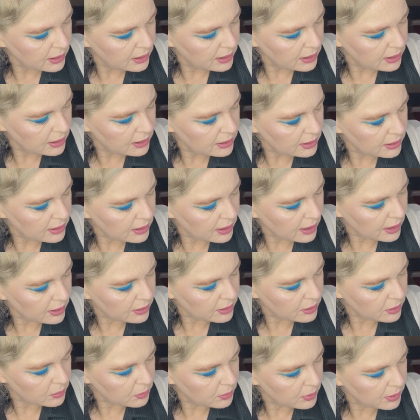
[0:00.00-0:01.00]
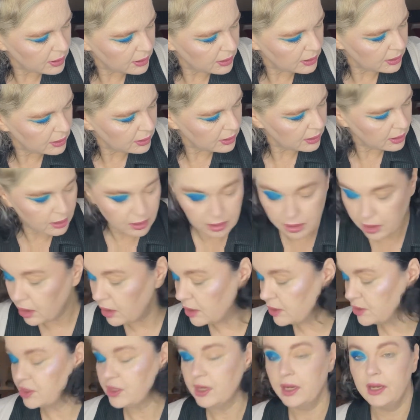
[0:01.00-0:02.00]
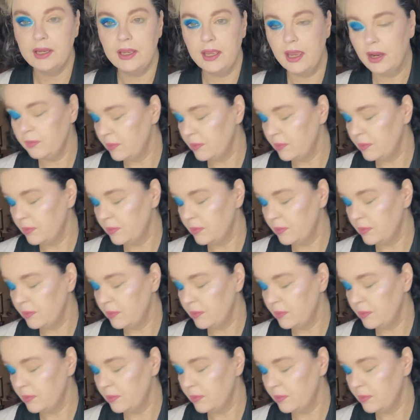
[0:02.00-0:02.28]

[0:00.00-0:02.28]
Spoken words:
the other one, gosh, I can't read